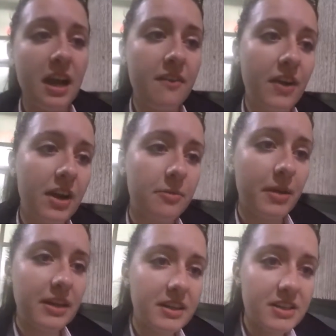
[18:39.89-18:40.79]
of how
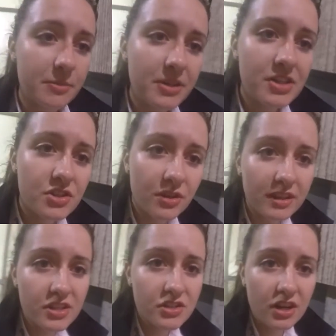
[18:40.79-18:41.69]
mindlessly we
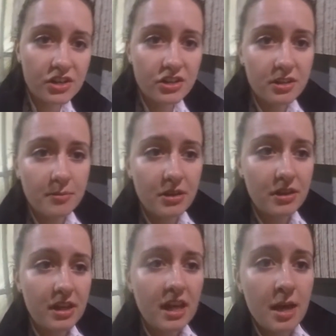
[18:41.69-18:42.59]
destroyed the structure and the
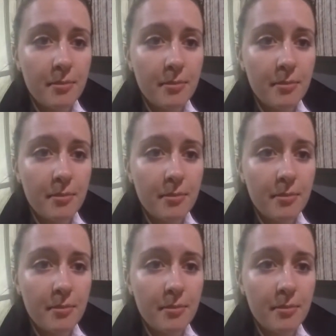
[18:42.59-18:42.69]
beauty,